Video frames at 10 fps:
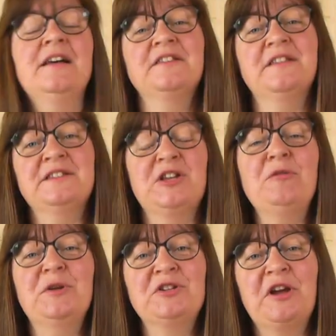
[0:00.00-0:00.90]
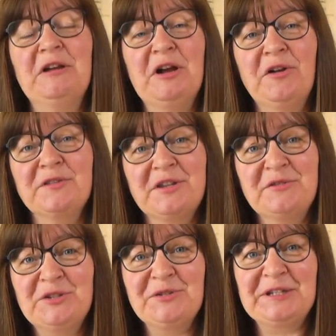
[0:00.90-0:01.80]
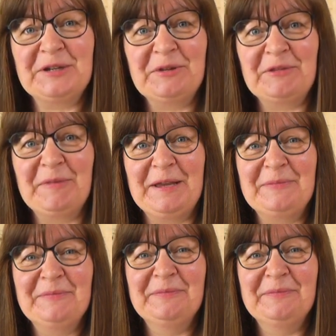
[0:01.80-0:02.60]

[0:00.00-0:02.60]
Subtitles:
so there's so much going on, so do stick with me.